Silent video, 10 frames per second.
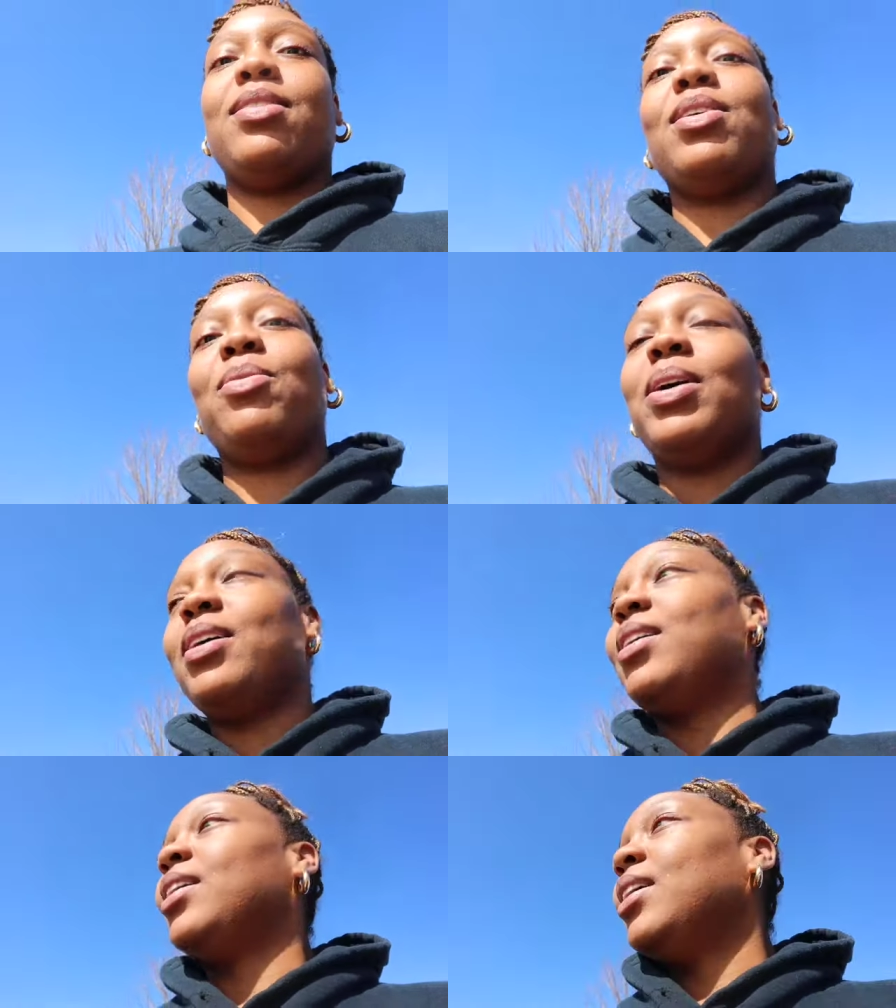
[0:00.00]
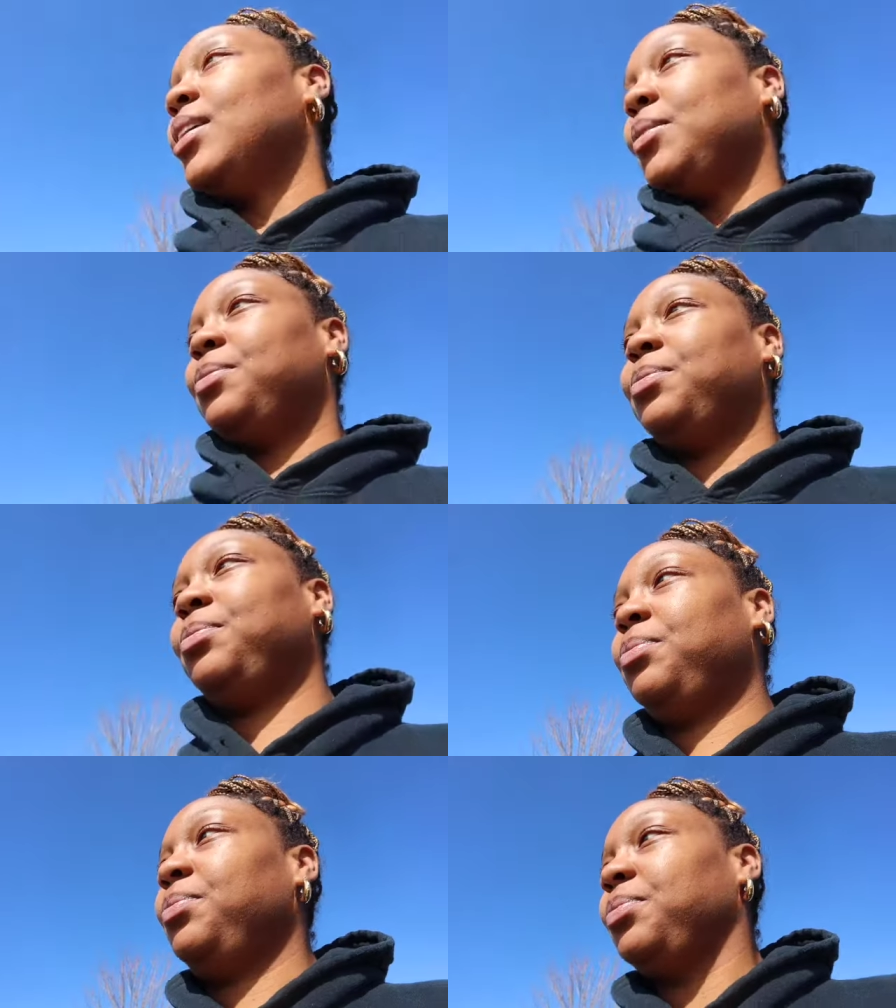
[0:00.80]
you know what?
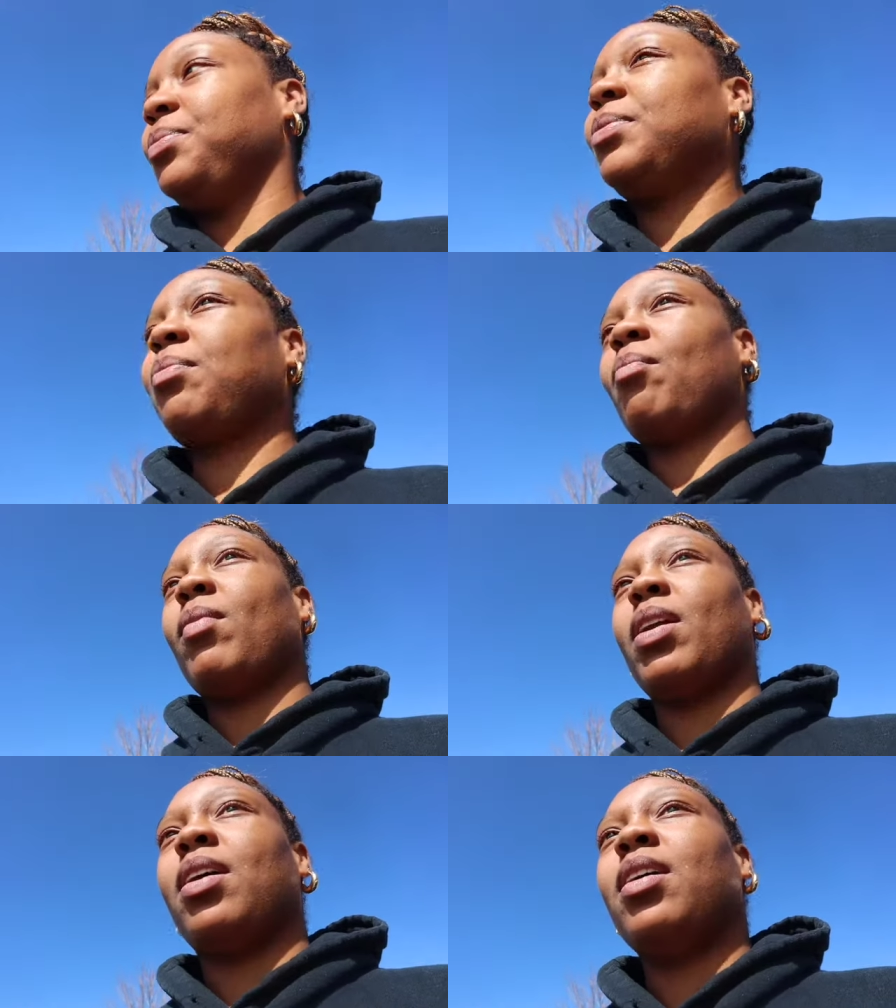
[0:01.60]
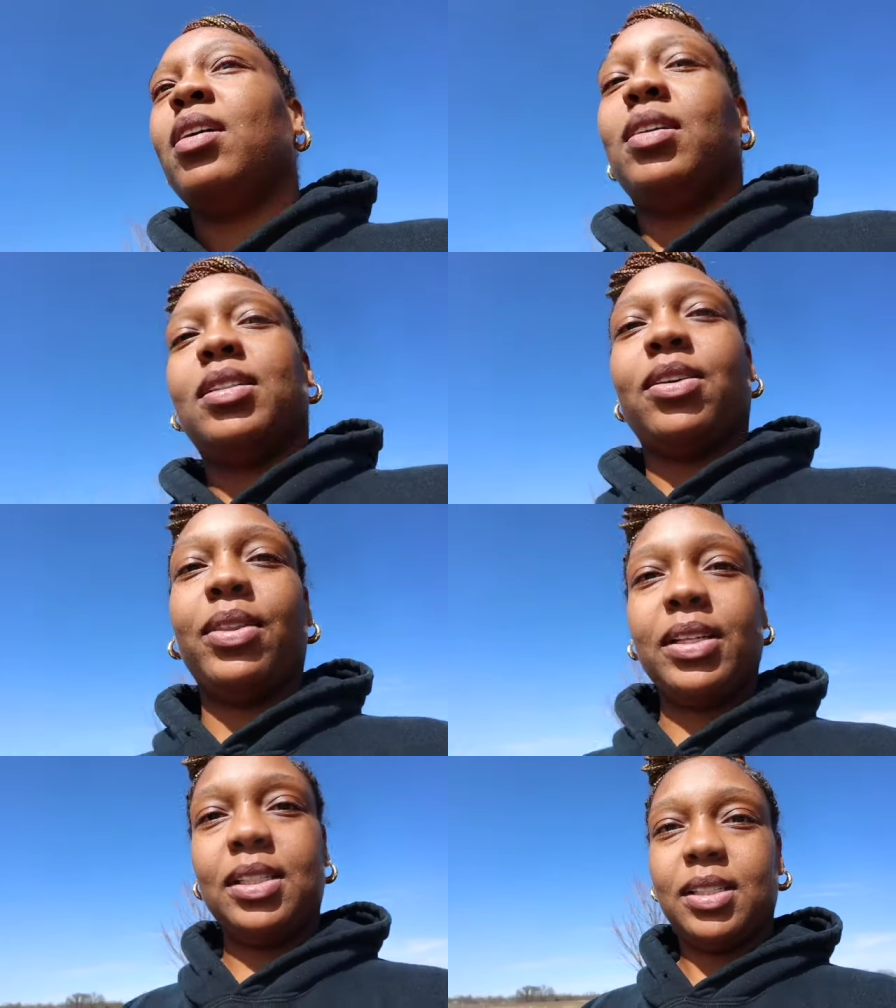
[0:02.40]
so, where is that slide? So,
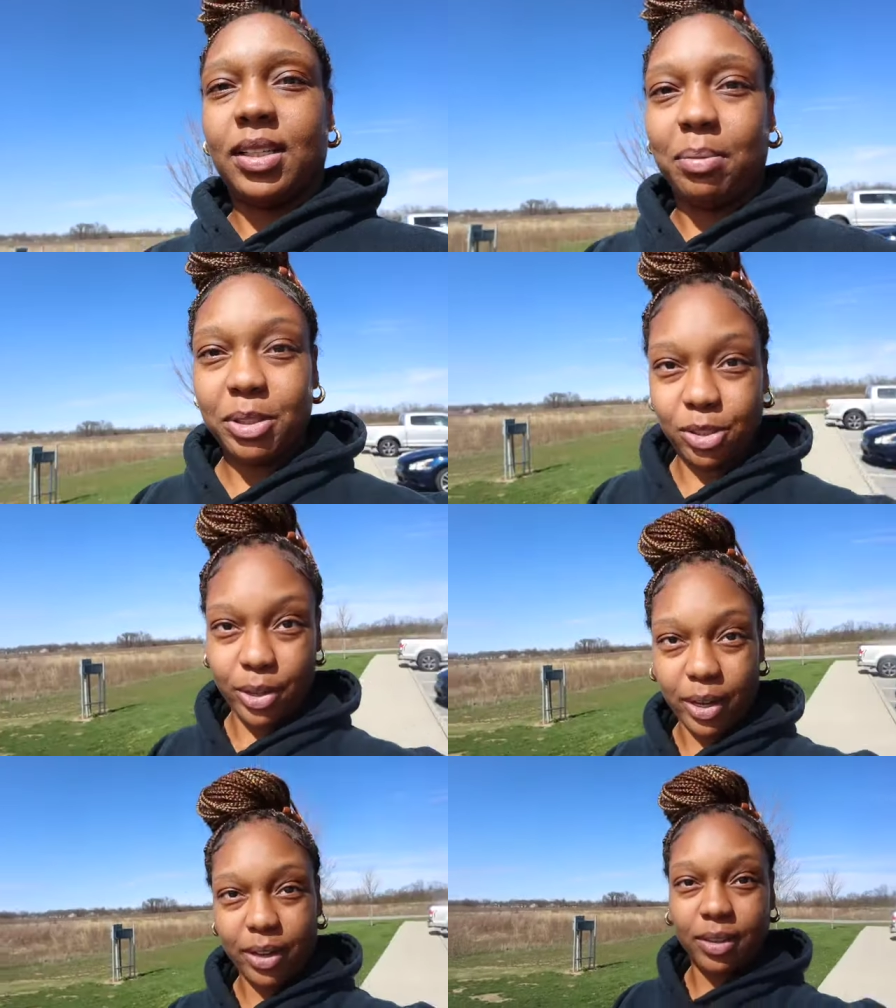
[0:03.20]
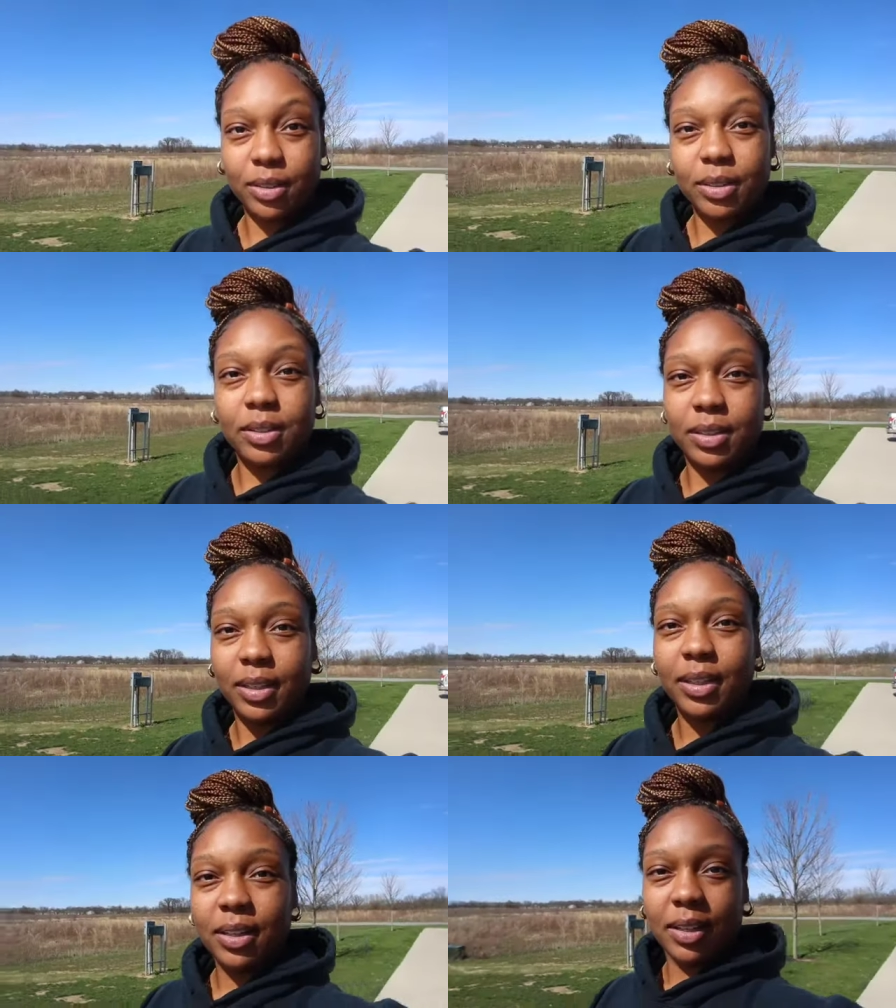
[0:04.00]
this is, I'm going to show y'all
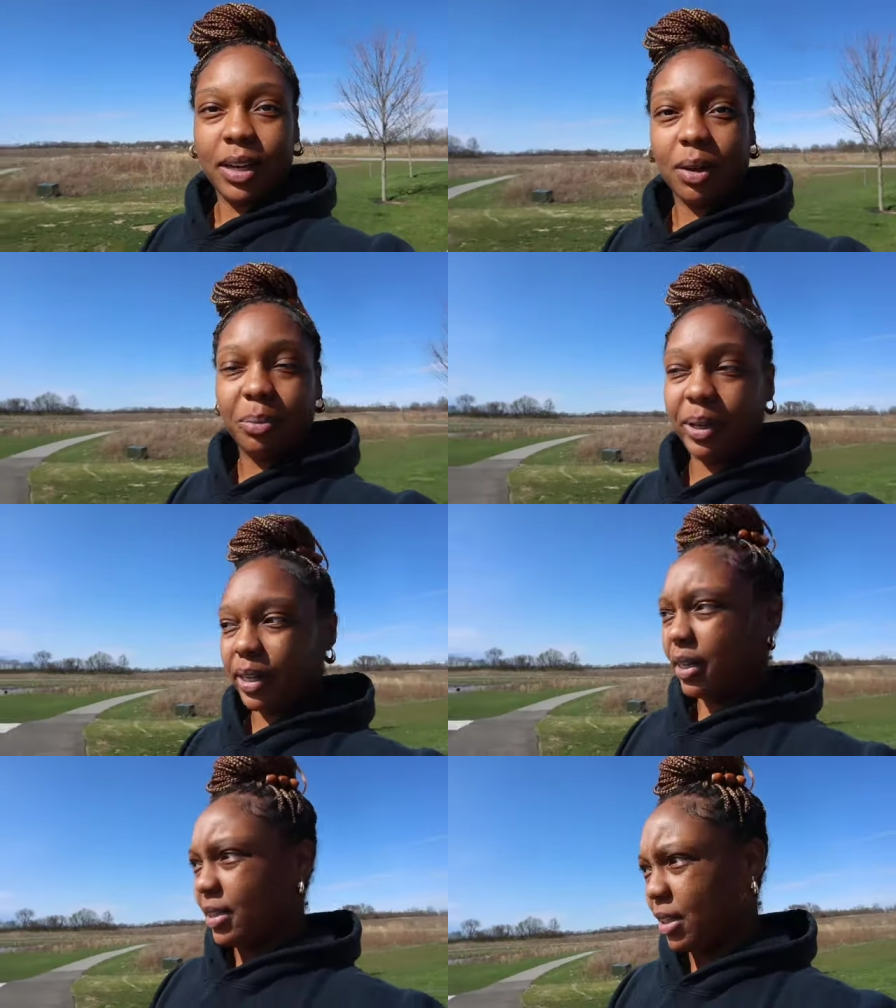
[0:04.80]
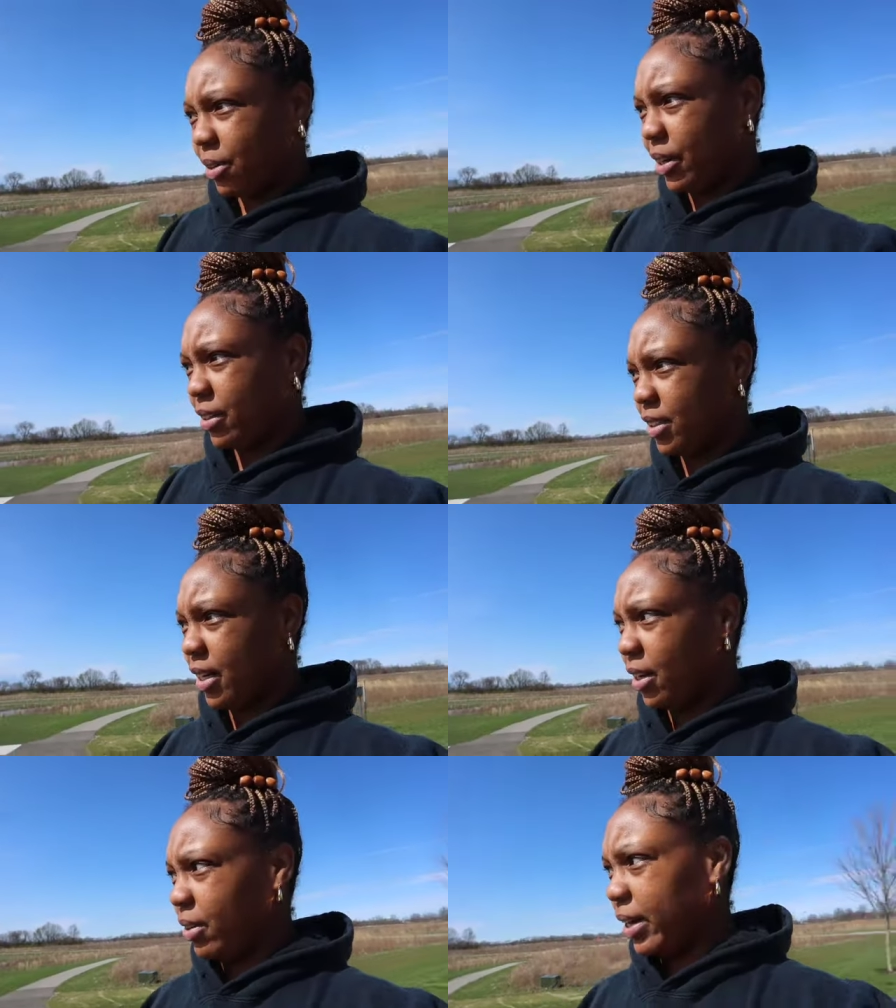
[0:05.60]
how pretty it is out here
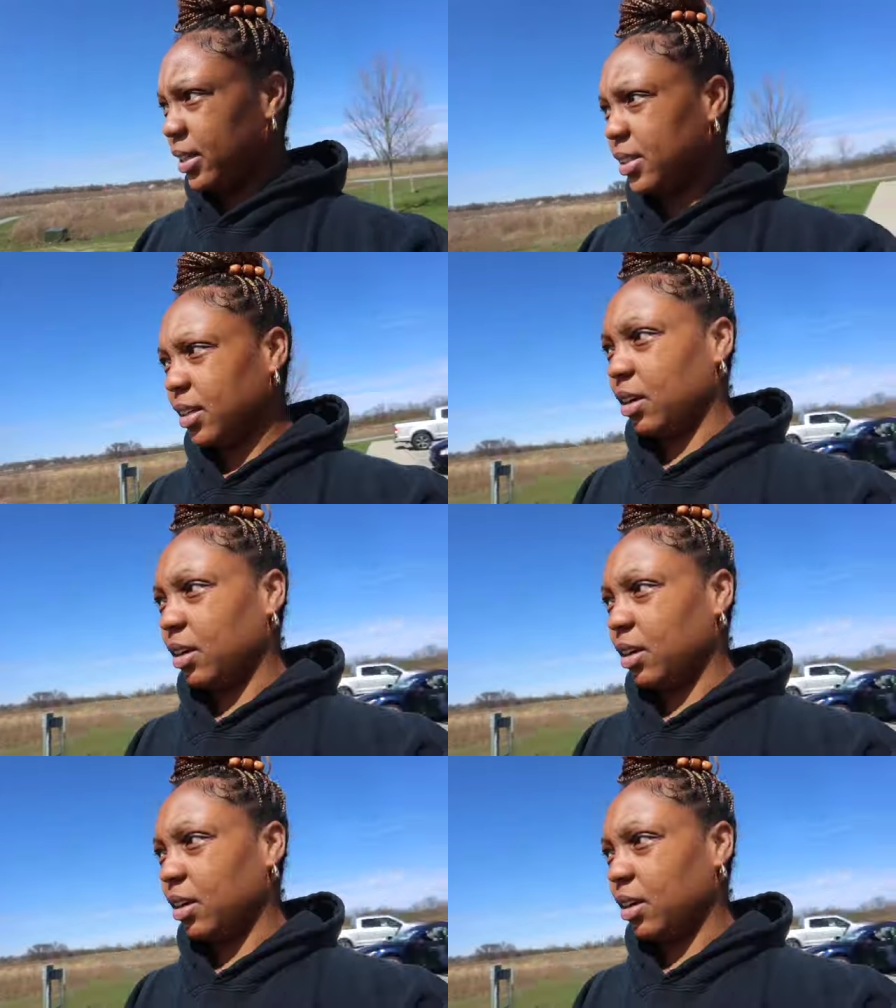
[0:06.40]
today, you guys.